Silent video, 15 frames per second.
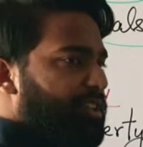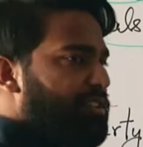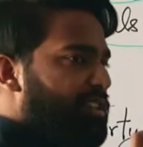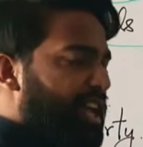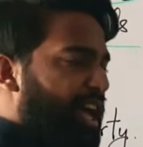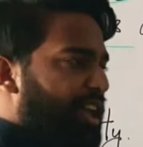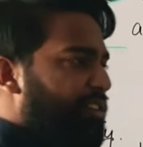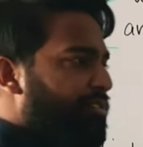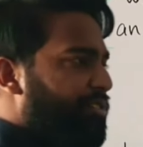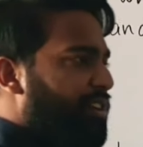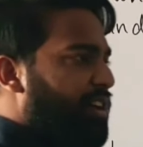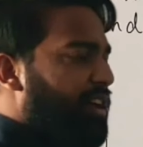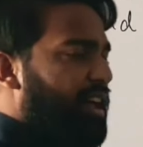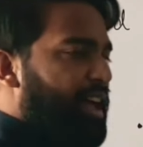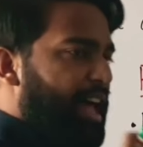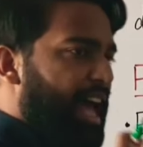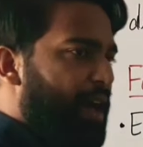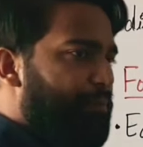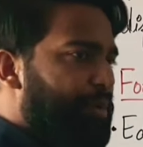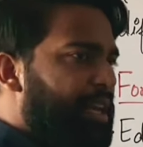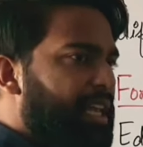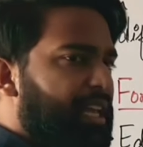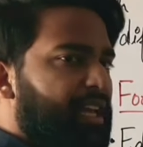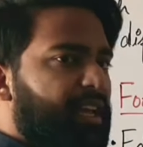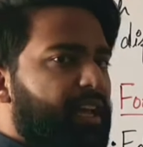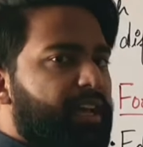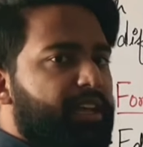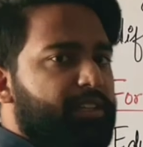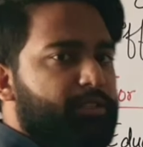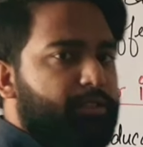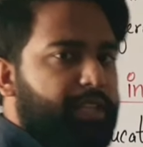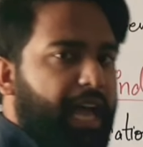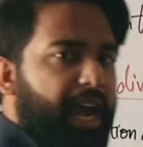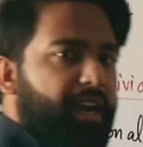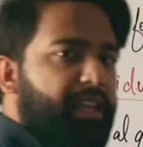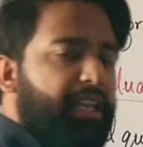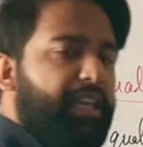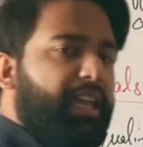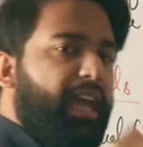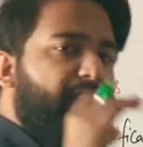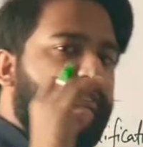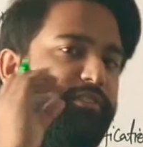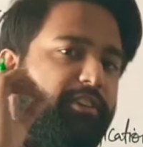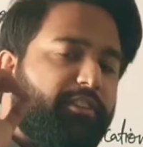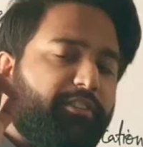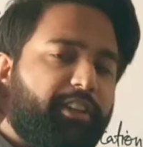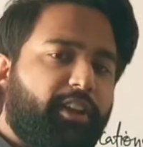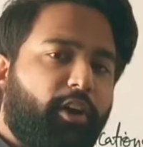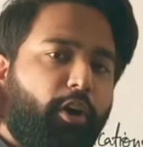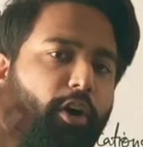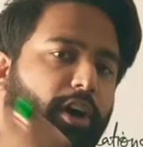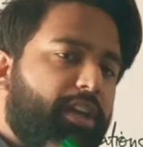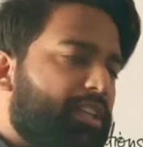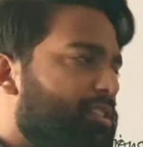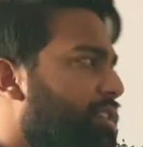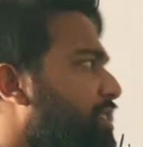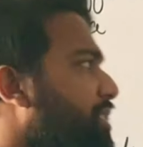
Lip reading: his life happily so that he can fulfill all his